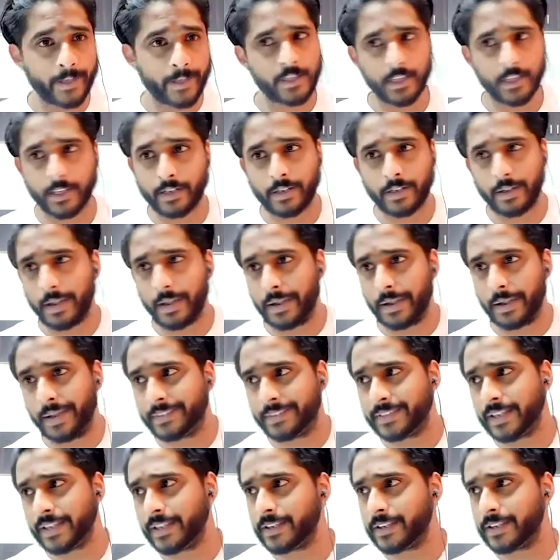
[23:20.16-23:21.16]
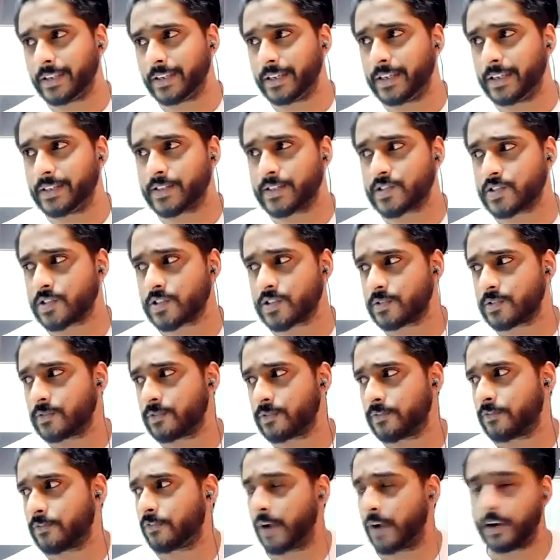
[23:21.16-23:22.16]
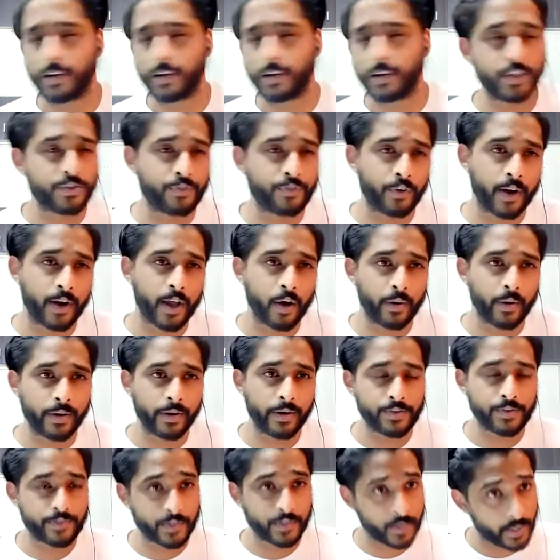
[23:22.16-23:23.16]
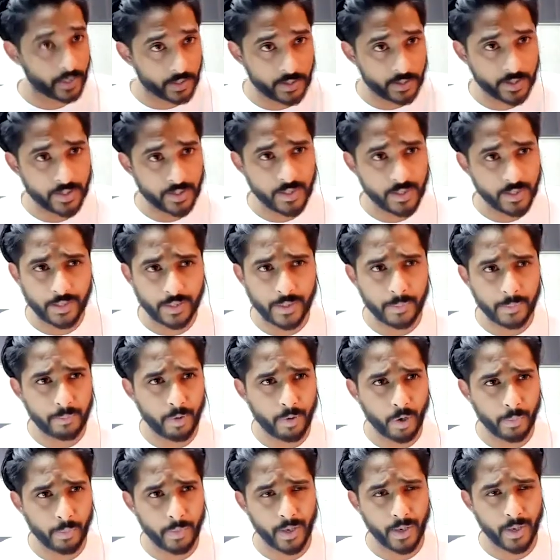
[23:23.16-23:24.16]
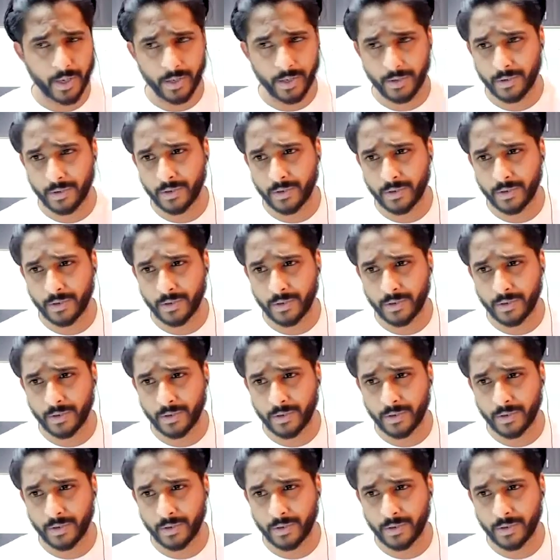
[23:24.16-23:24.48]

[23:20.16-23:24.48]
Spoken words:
like I think it's at least for now, at least for the next season, I think Pogba and